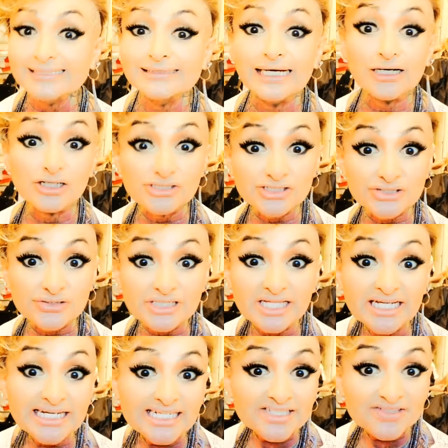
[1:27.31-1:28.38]
The
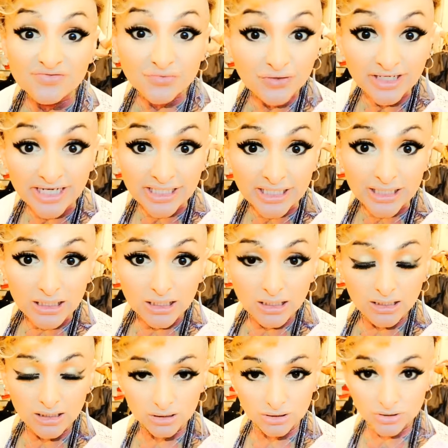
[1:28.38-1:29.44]
consulting is free.
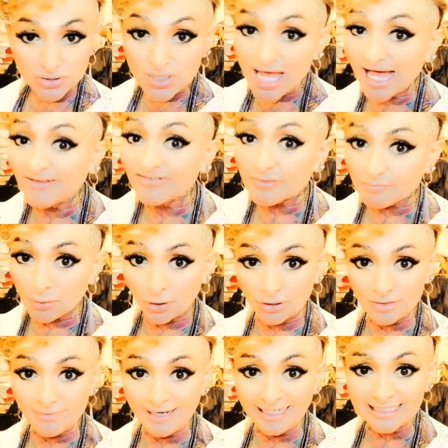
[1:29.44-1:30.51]
You have
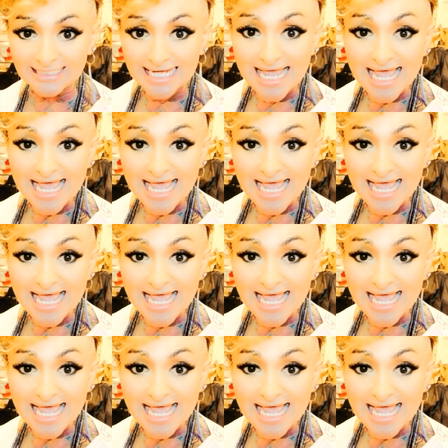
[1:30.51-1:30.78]
appointment